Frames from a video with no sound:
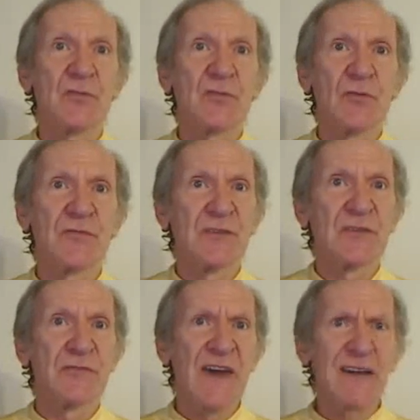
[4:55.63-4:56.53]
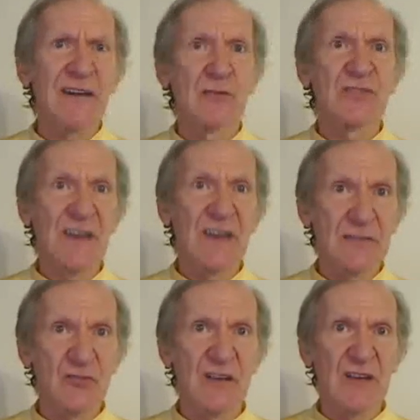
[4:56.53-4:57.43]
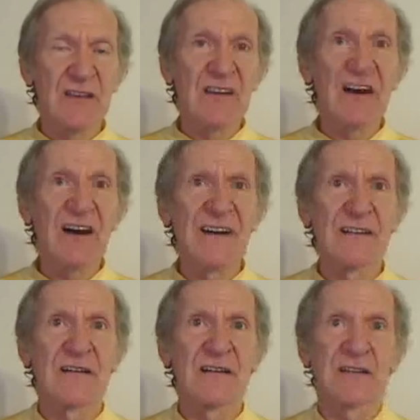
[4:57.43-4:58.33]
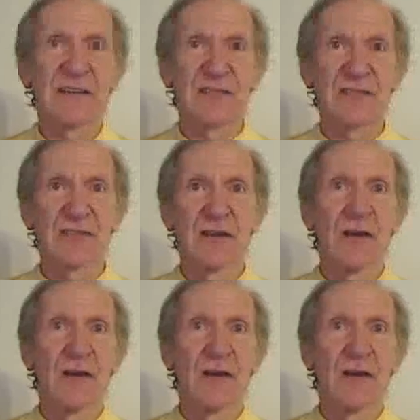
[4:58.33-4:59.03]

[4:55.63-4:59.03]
to the various energetic hierarchies.